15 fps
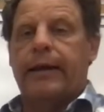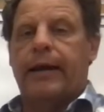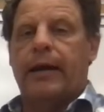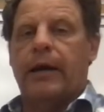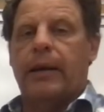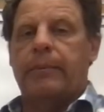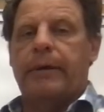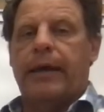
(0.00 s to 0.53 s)

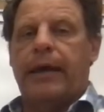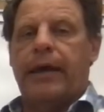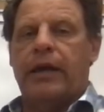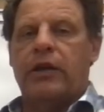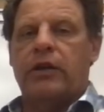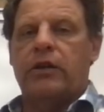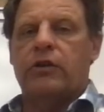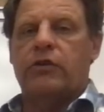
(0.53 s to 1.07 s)

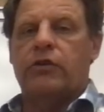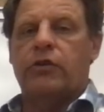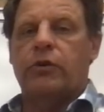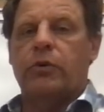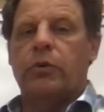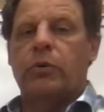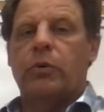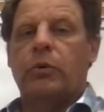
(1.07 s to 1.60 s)
And
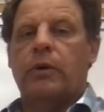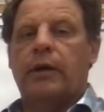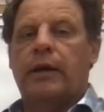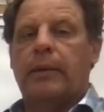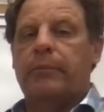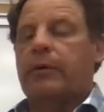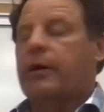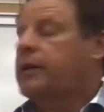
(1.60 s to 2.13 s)
to
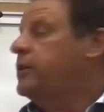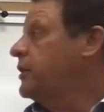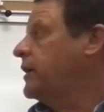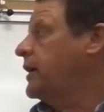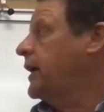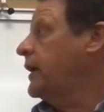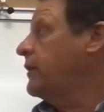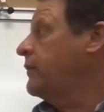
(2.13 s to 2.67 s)

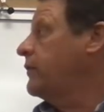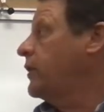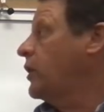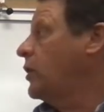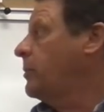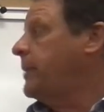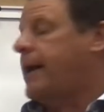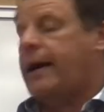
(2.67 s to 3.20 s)
kind of
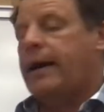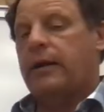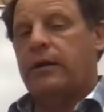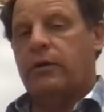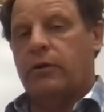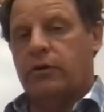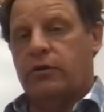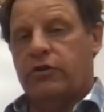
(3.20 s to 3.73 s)
go back
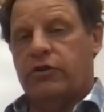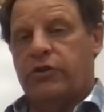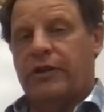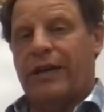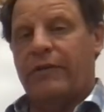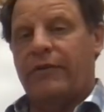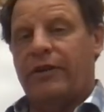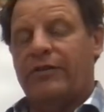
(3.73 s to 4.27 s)
or to
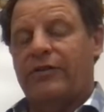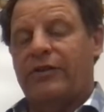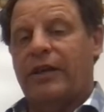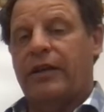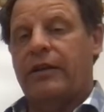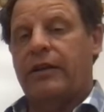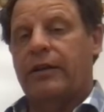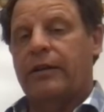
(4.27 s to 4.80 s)
kind of
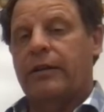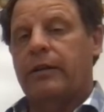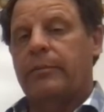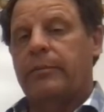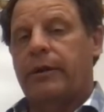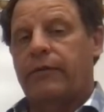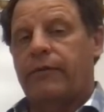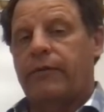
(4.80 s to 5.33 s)
extend it a little
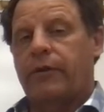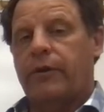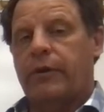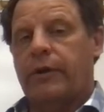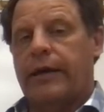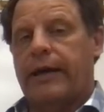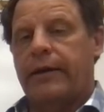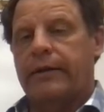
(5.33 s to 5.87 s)
bit
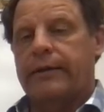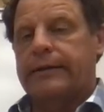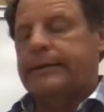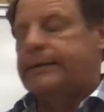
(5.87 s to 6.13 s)
further out,